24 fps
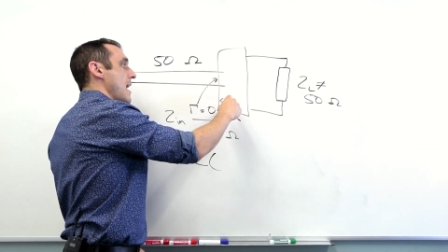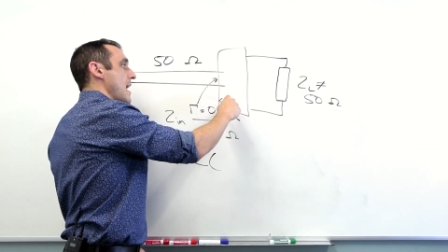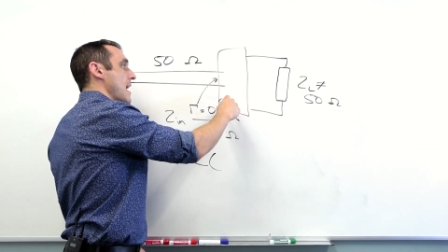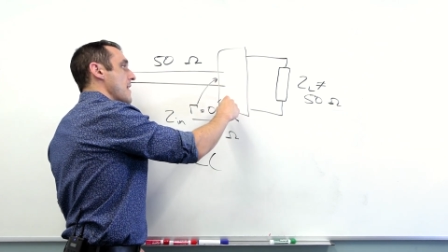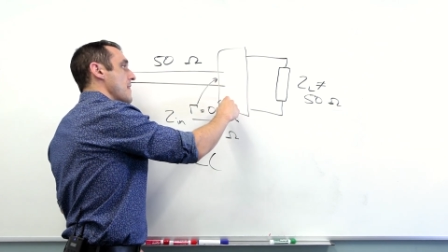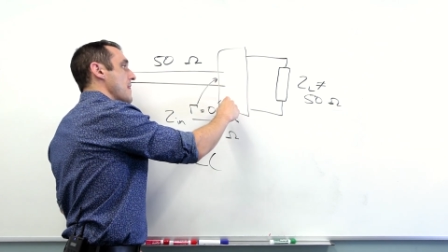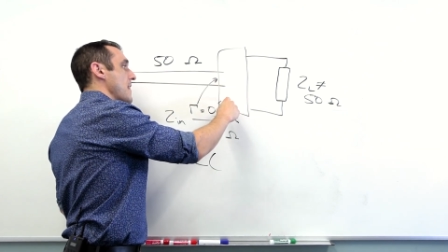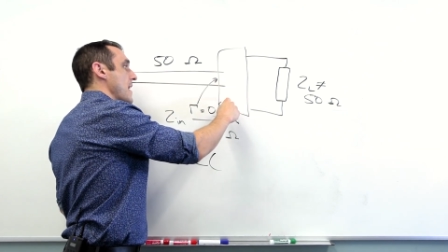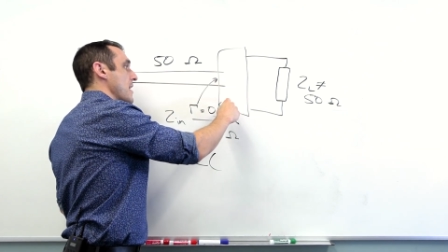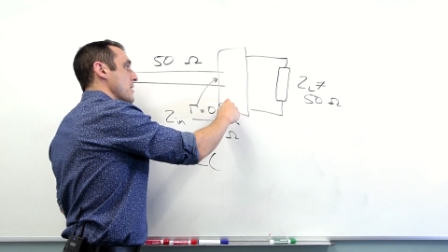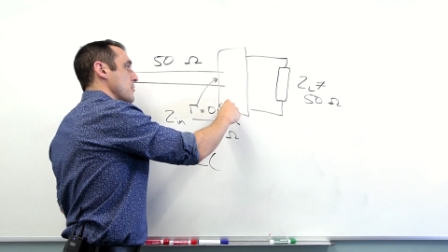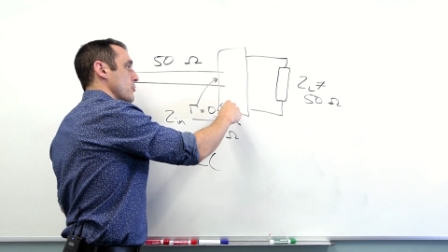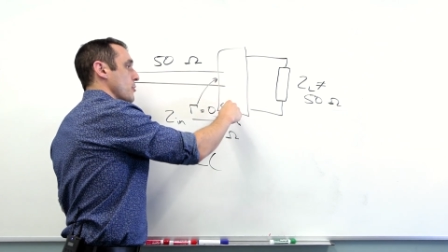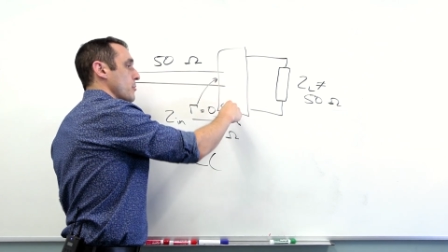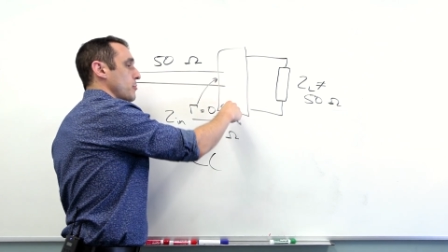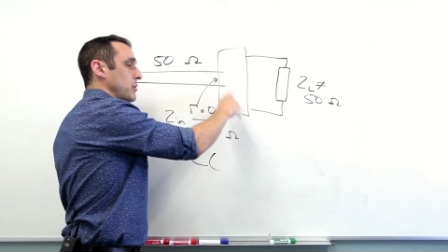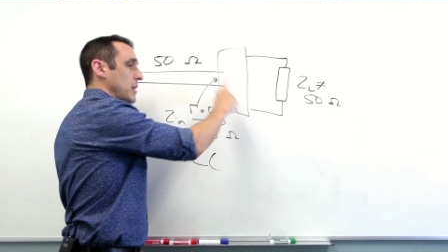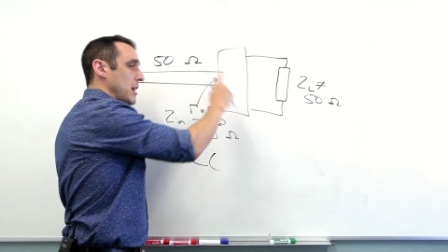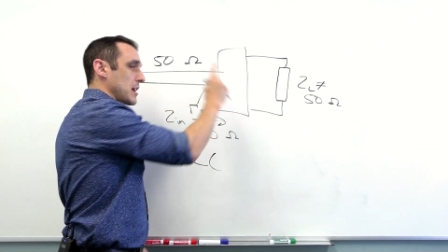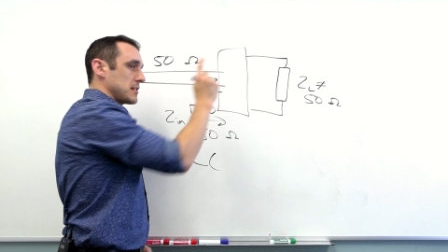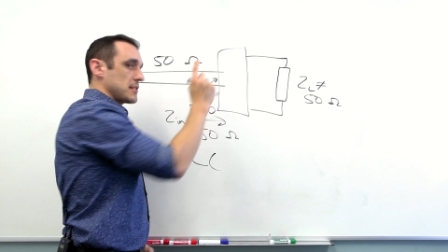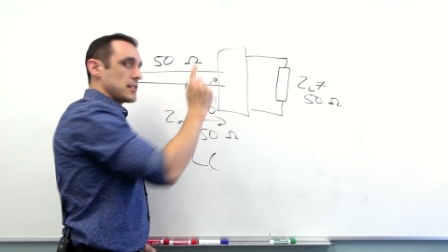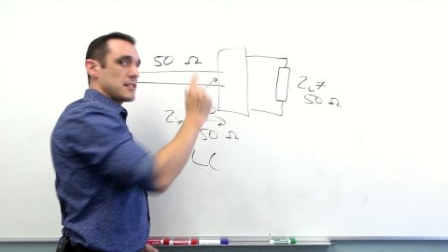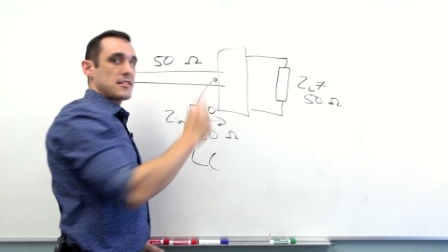and then
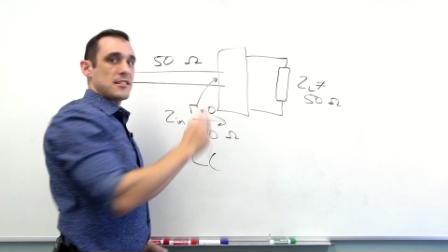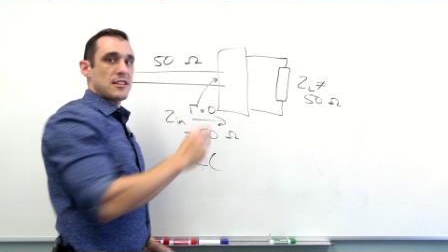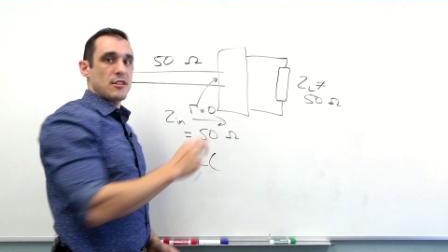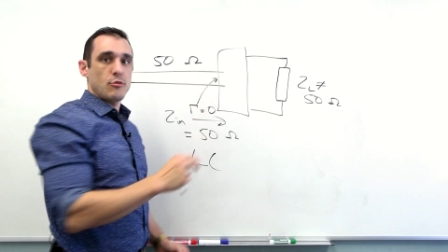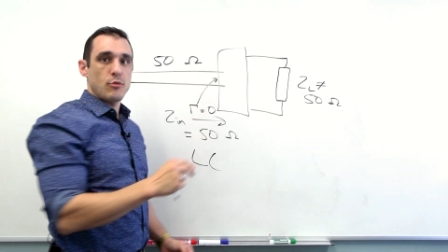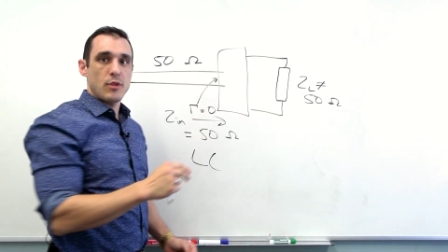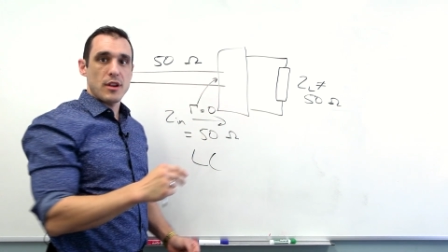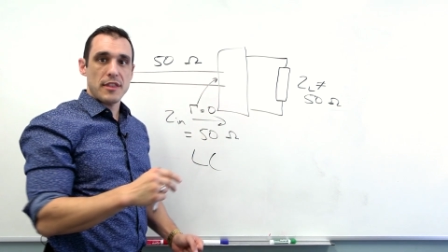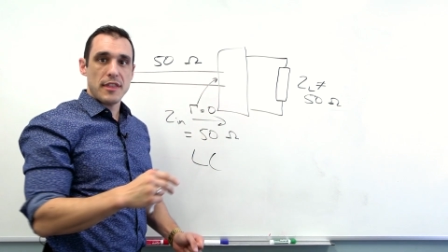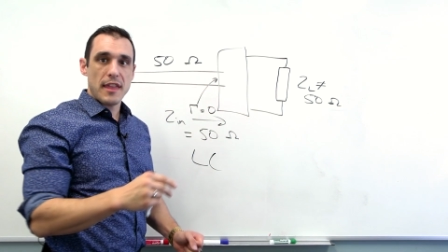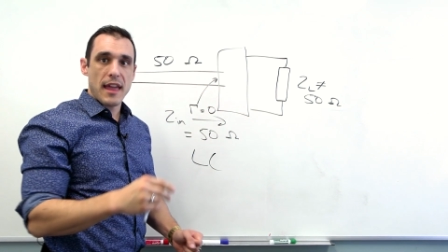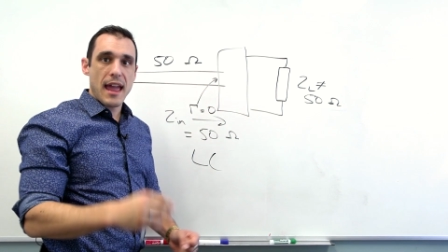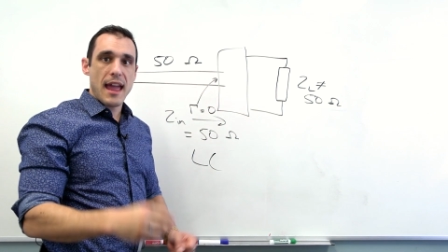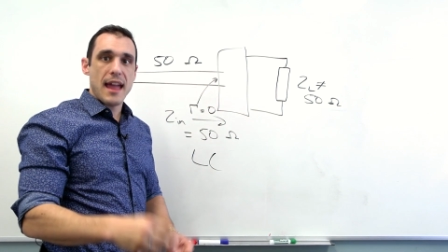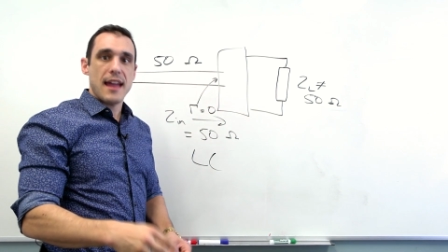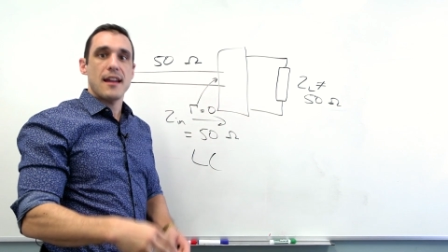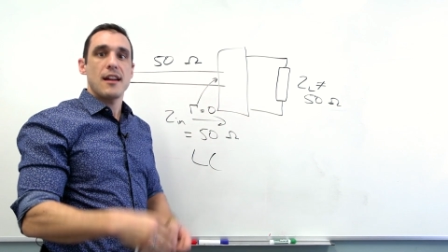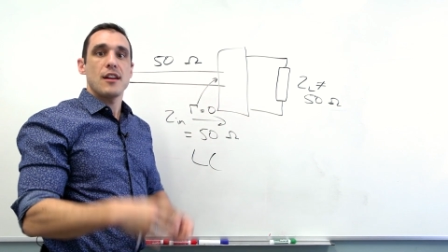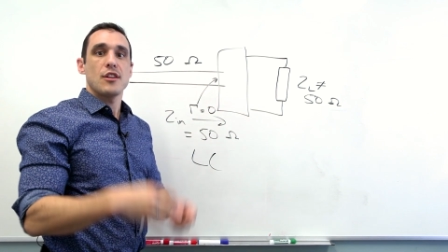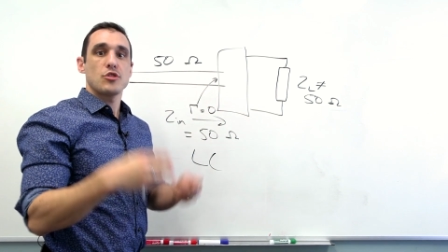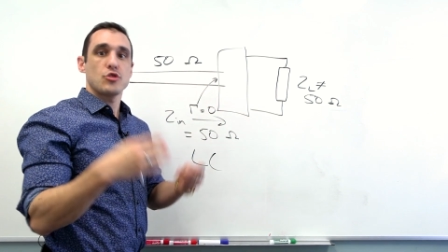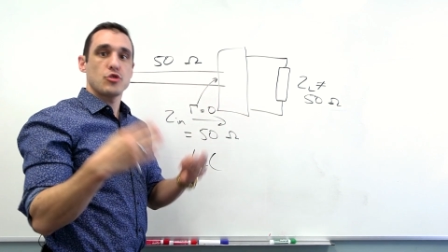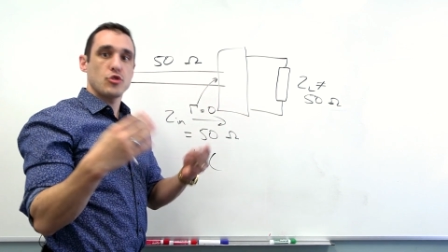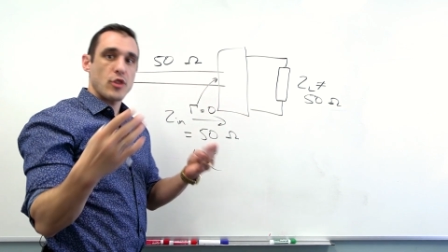replaces it with
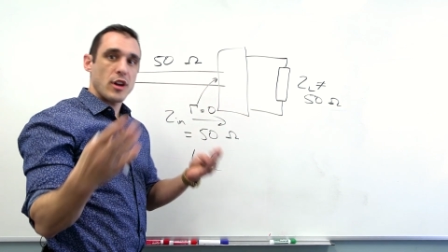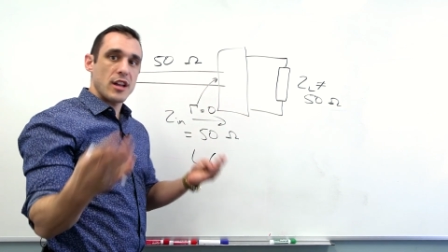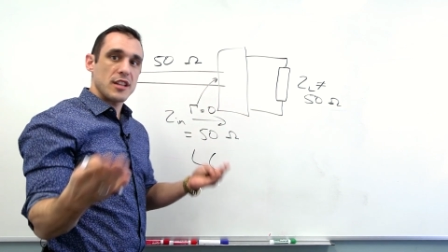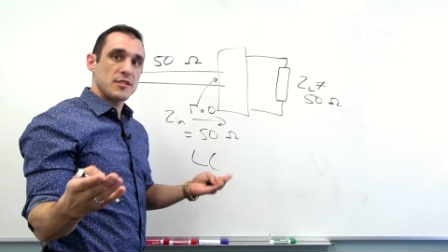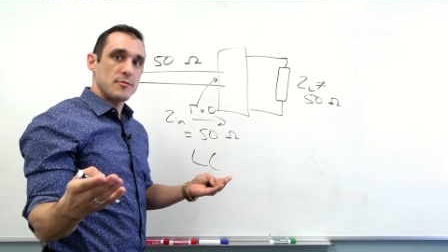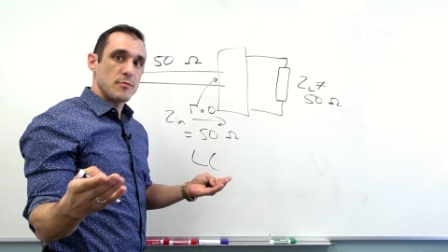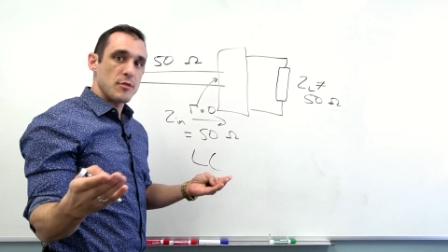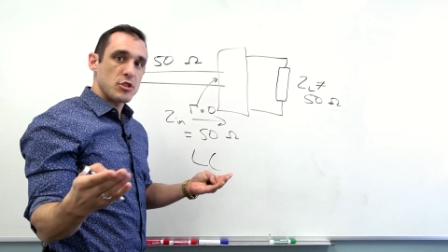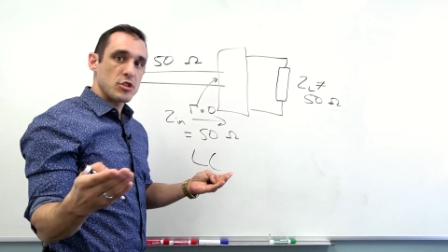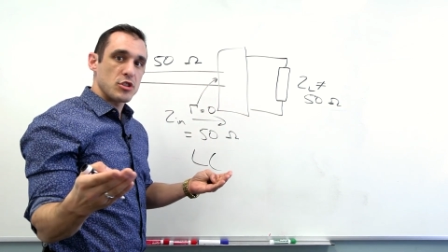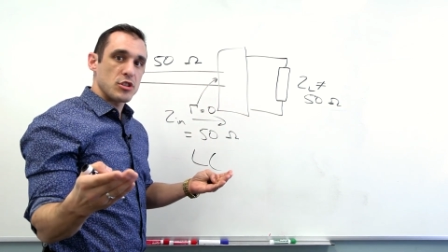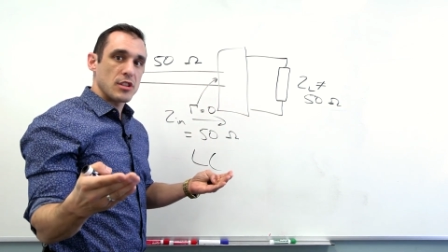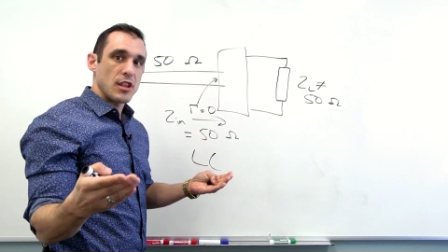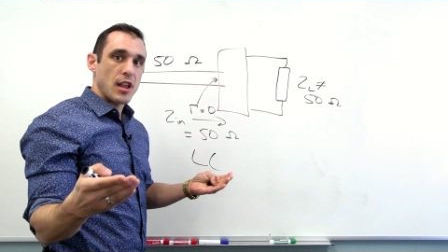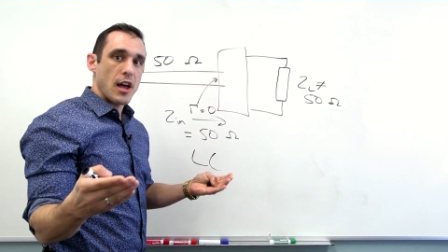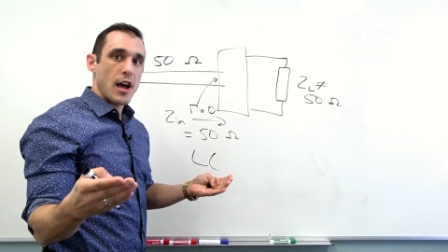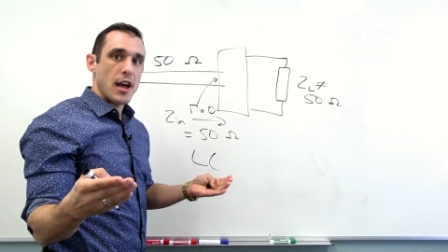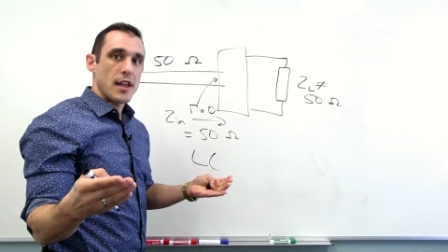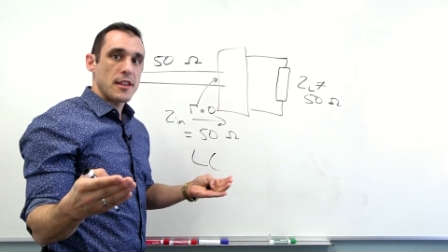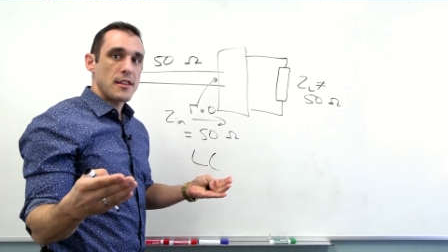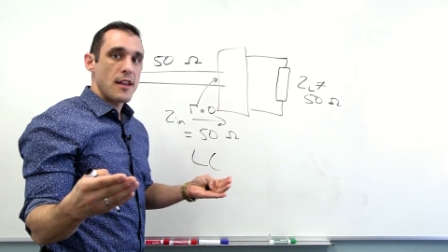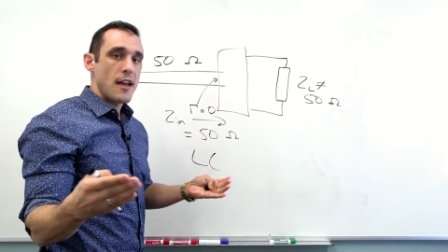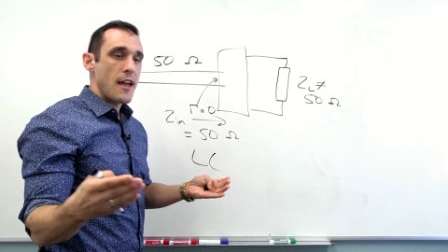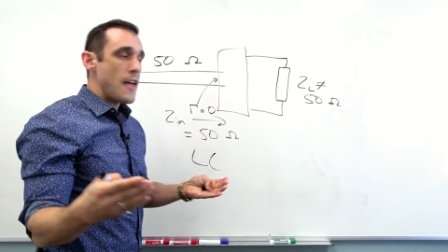a transmission
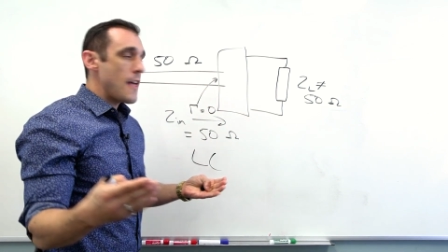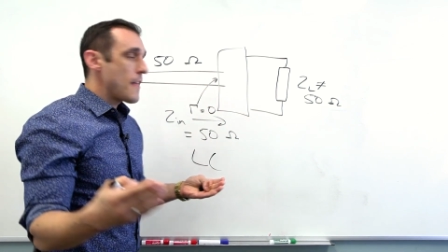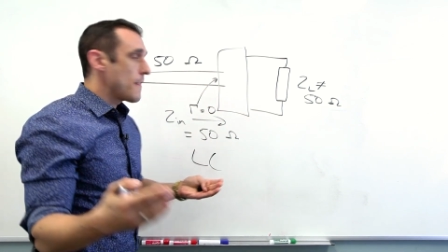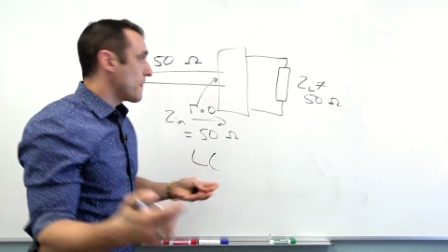line